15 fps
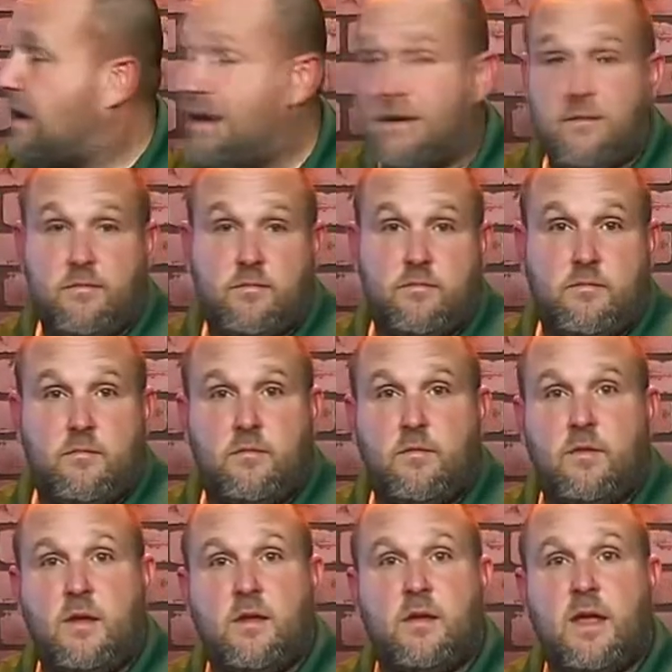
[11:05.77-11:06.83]
And
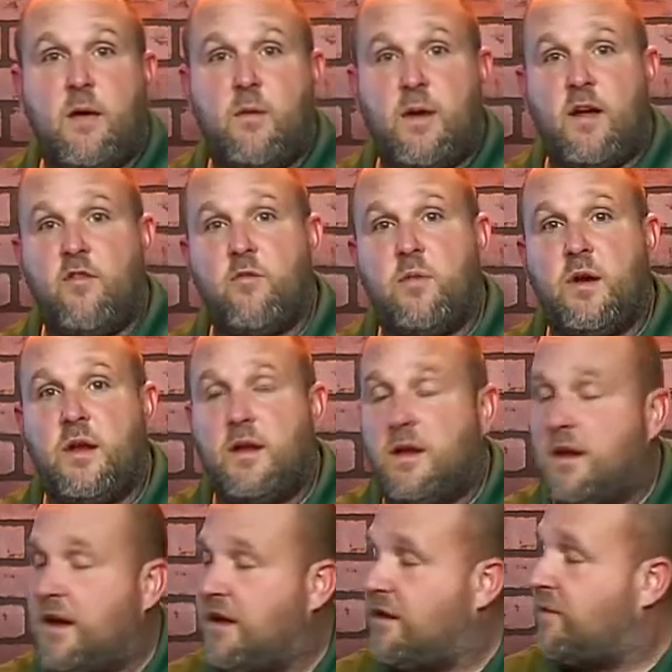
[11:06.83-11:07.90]
that way everybody
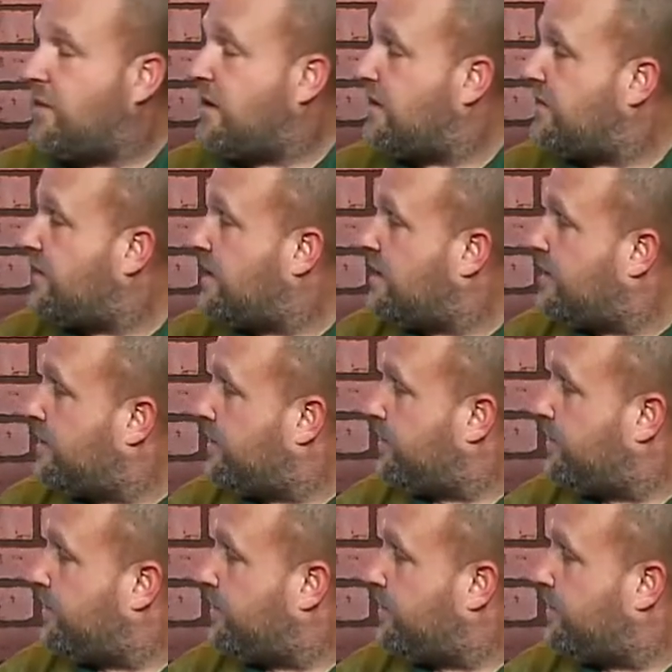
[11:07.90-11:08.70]
can gain the benefit.